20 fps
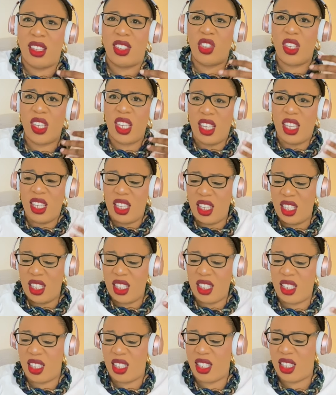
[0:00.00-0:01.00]

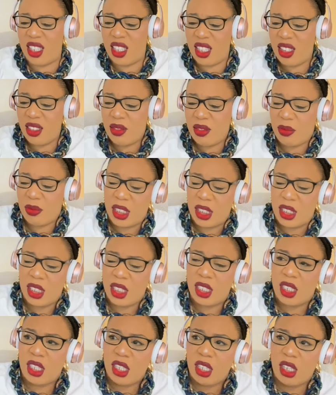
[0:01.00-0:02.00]
Jeez.
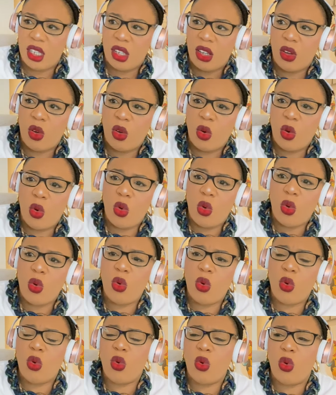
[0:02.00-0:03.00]

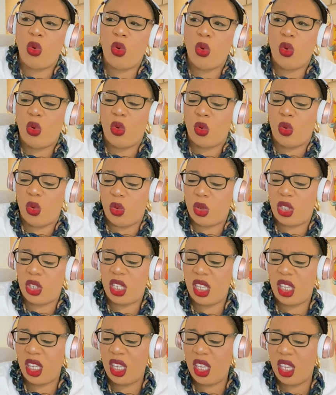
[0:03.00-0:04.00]
Oh,
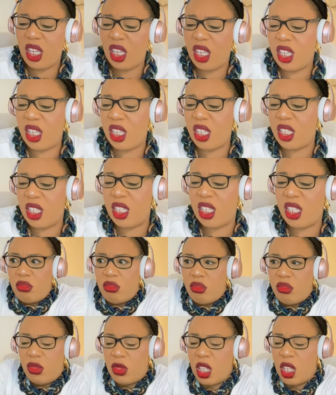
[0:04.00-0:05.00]
jeez.
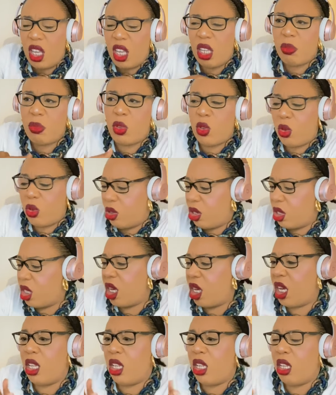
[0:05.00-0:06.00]
I'm so
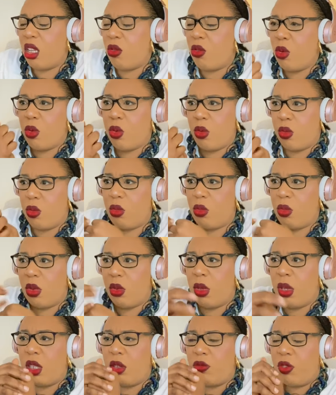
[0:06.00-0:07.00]
scared. Oh,
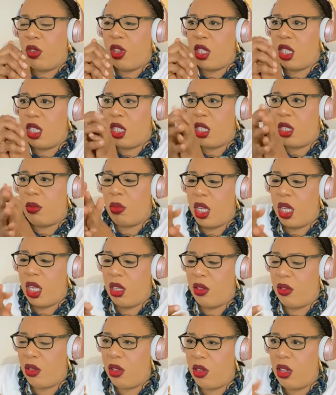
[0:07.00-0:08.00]
I felt it
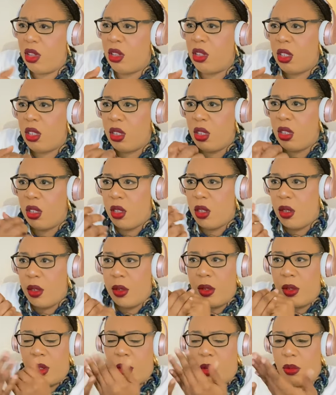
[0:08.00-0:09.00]
in
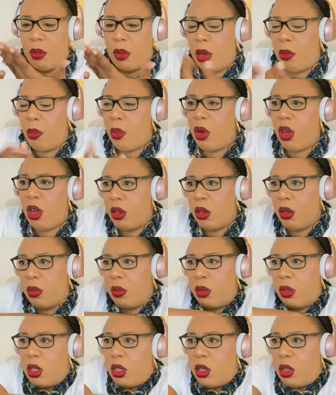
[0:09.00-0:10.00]
my
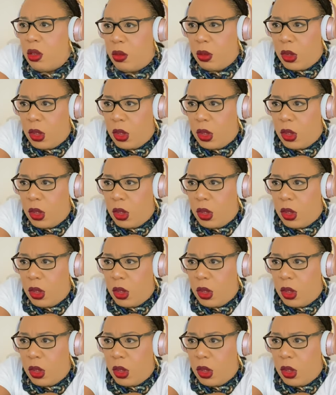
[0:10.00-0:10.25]
palms.